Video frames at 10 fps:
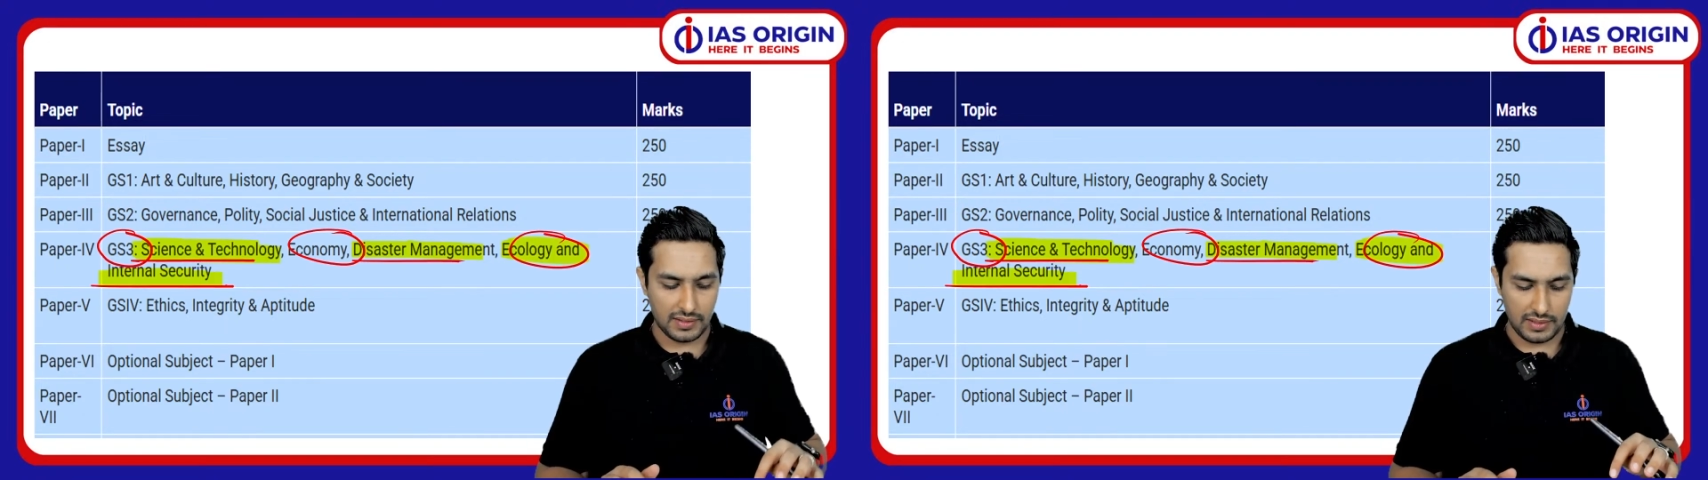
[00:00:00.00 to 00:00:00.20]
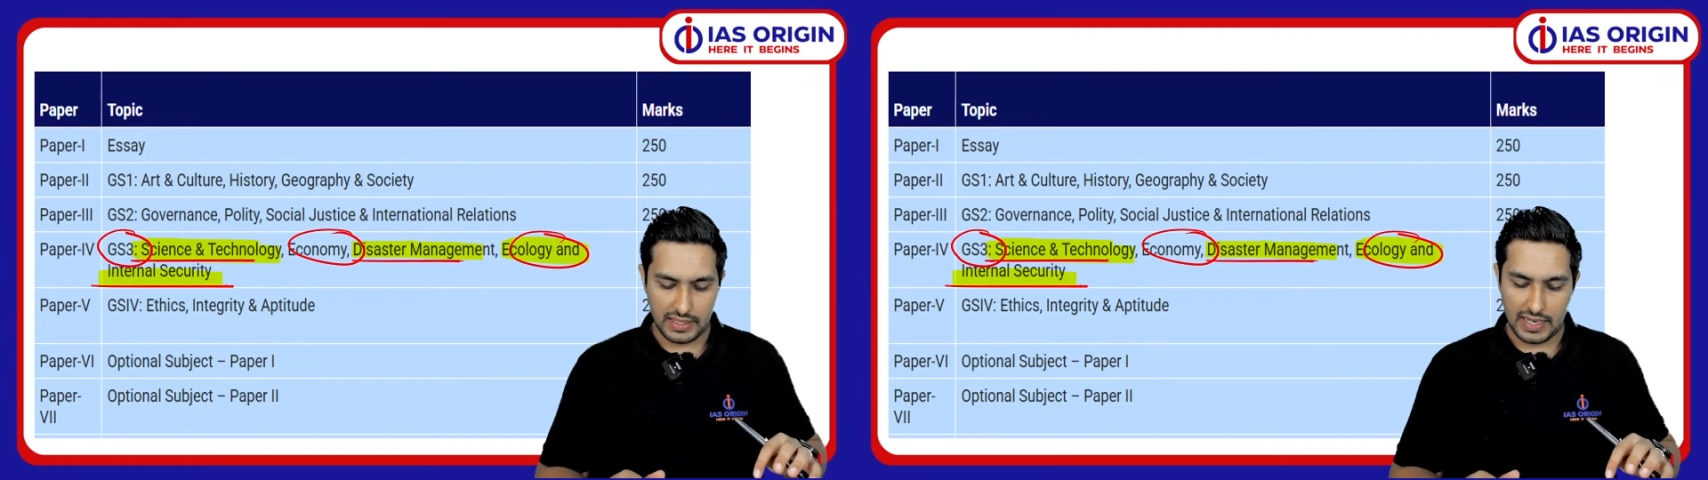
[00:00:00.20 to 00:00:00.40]

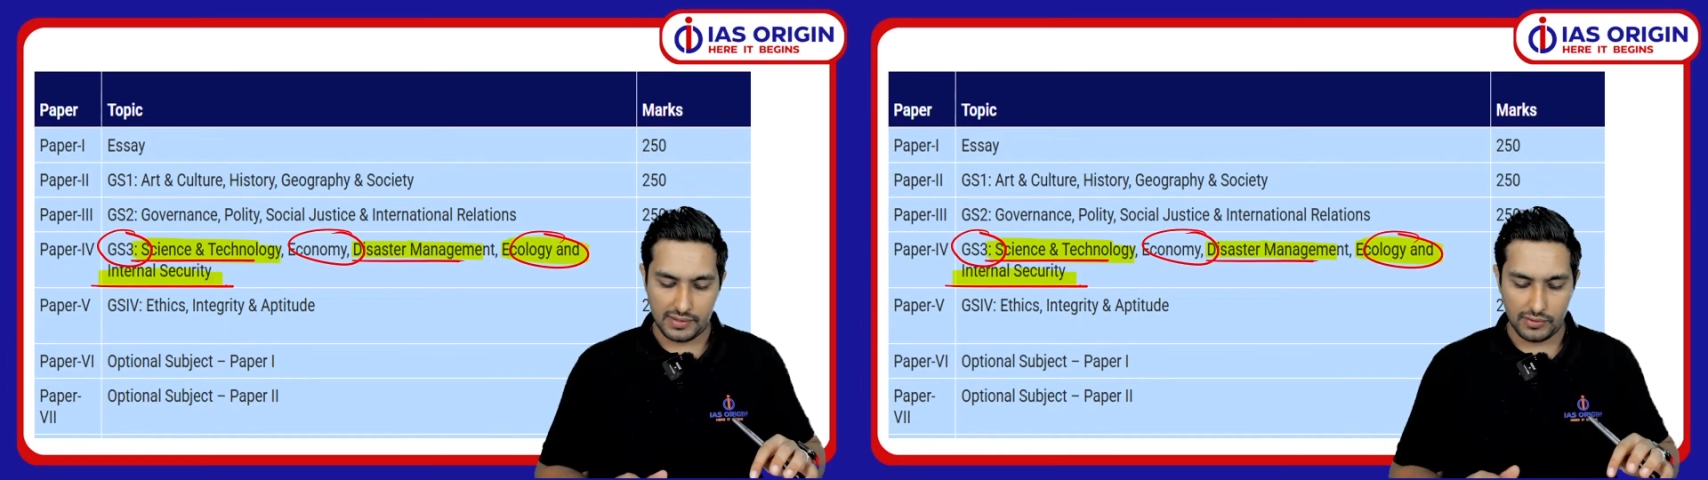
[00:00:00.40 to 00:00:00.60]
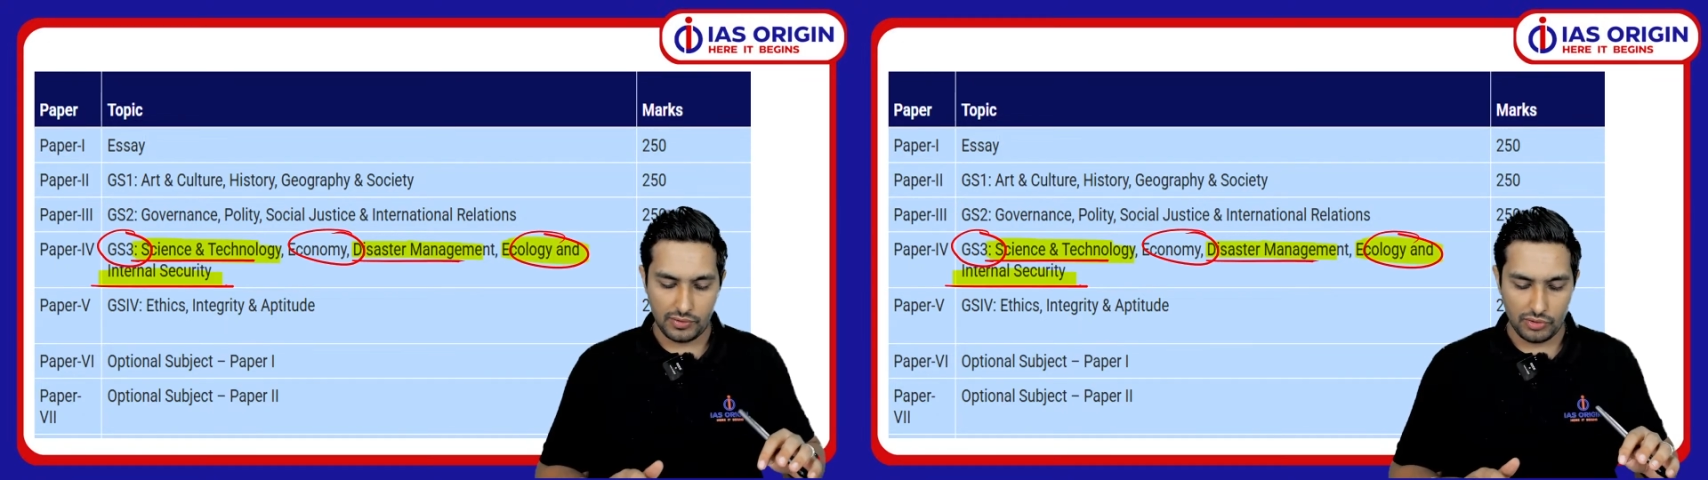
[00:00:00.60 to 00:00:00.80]

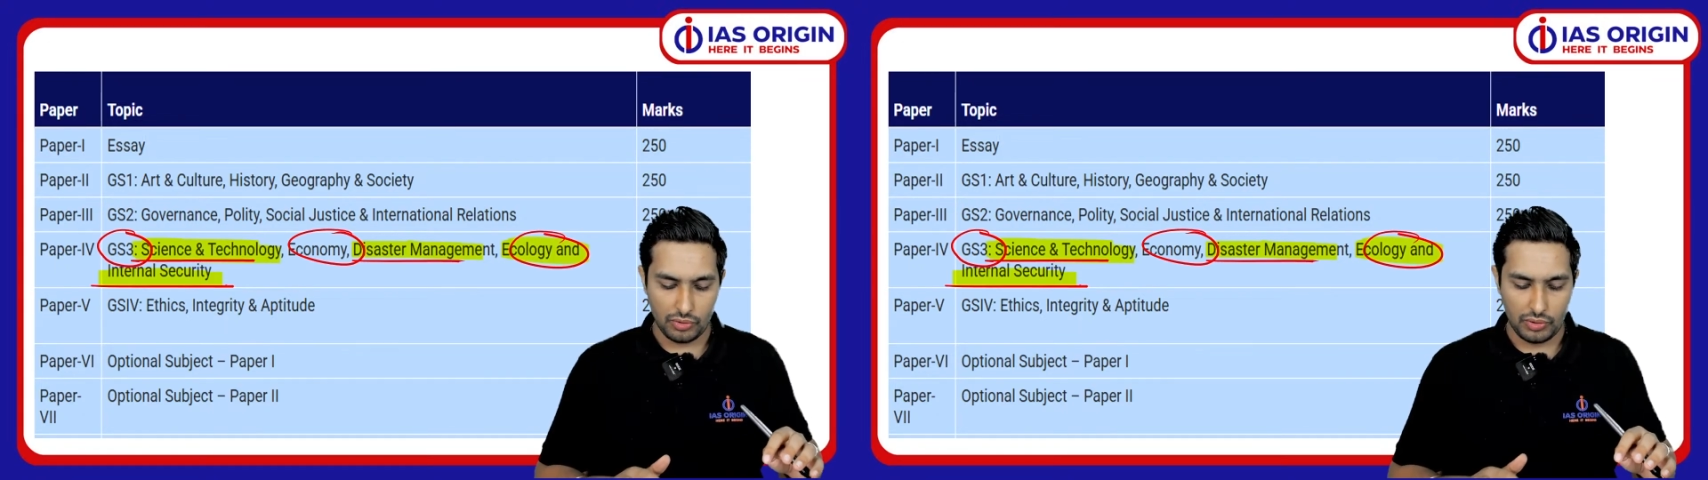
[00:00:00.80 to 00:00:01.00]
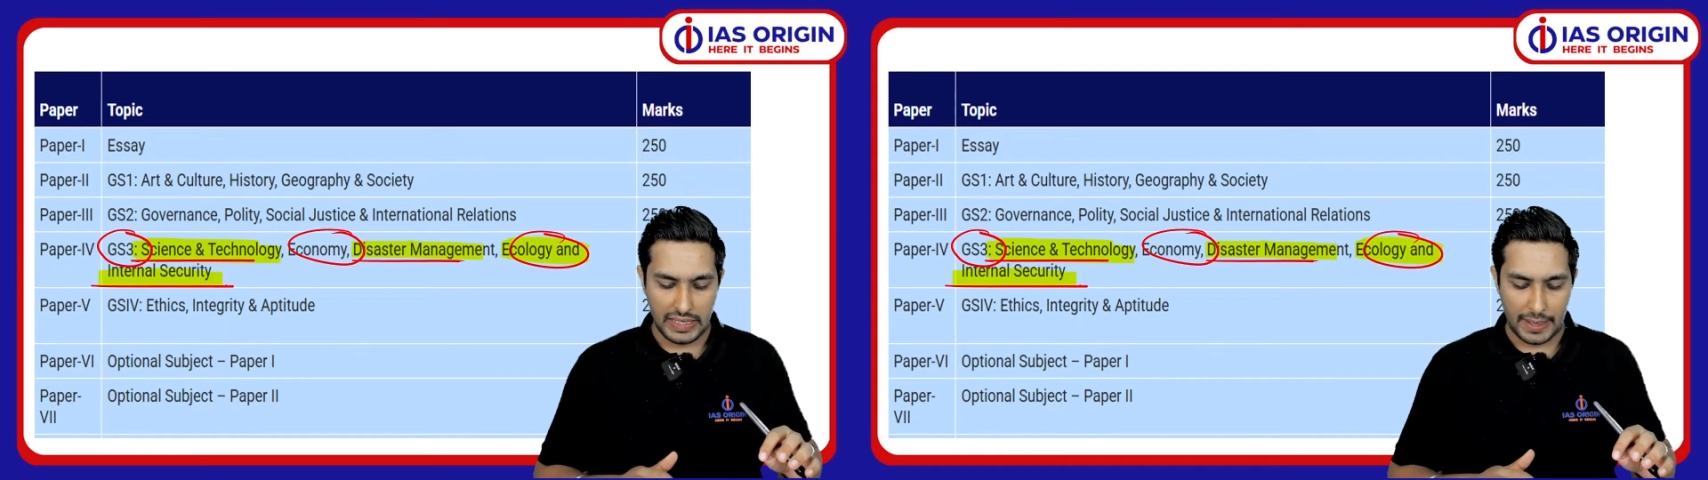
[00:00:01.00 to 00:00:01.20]
Analysis is
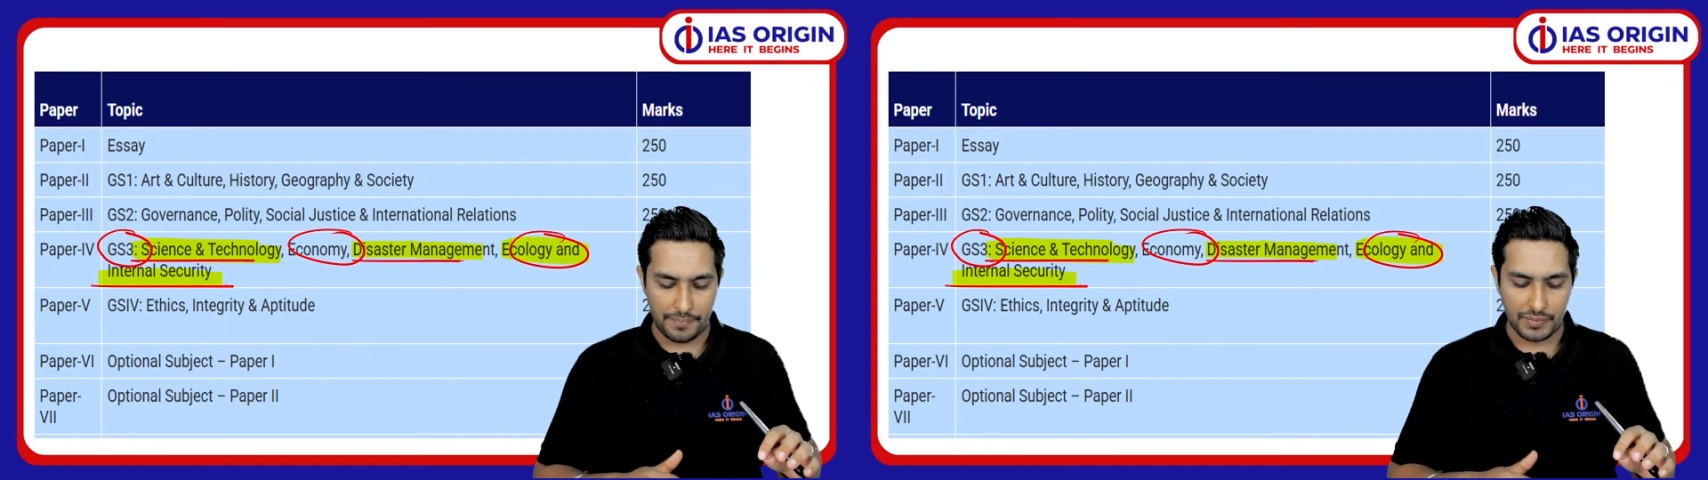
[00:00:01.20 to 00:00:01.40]
zaruri hai.